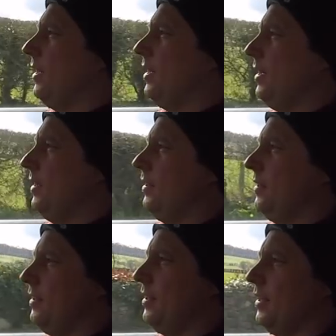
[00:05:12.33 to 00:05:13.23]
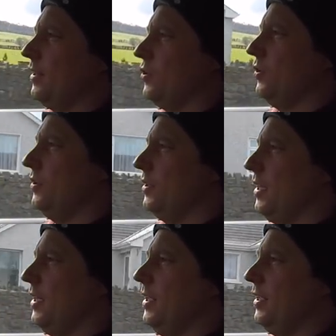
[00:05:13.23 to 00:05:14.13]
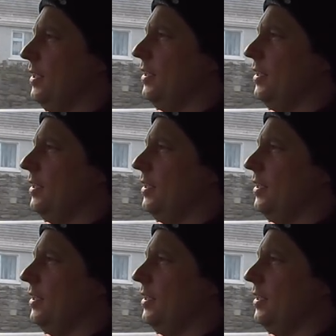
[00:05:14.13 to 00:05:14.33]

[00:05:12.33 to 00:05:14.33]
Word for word: and that could uh,